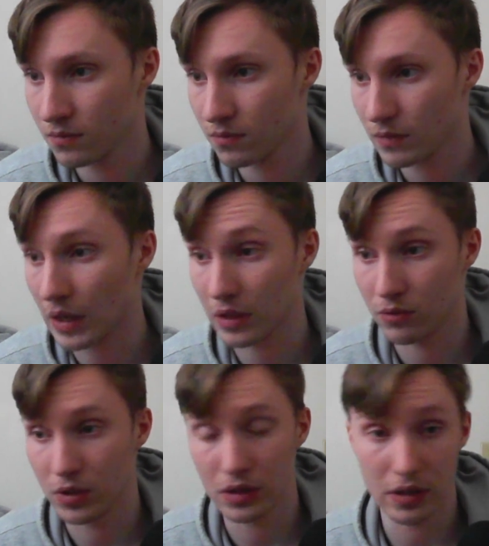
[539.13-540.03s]
I can
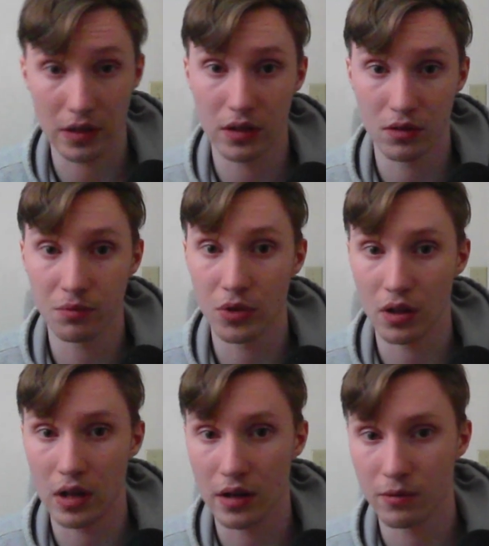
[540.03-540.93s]
really tell that you've put a
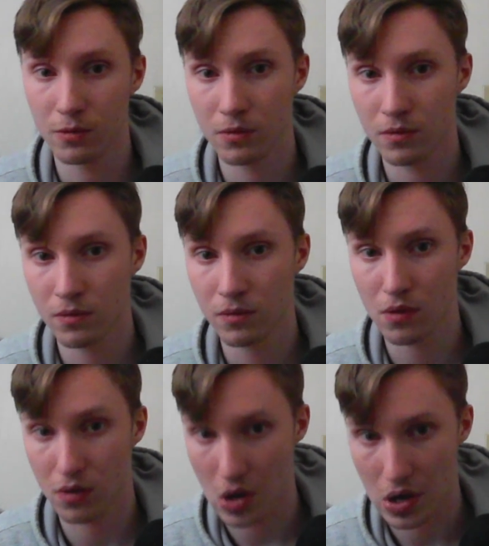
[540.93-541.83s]
lot of
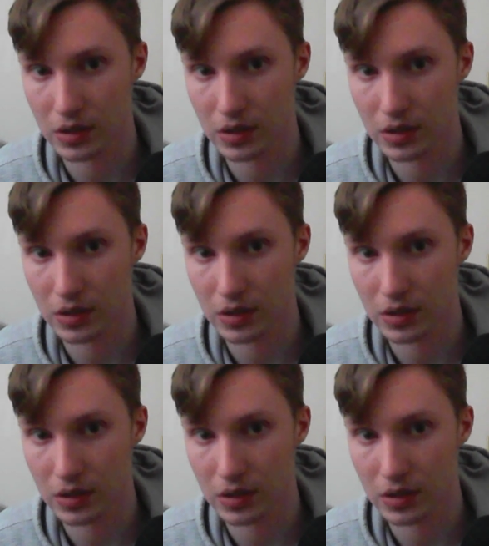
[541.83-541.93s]
thought and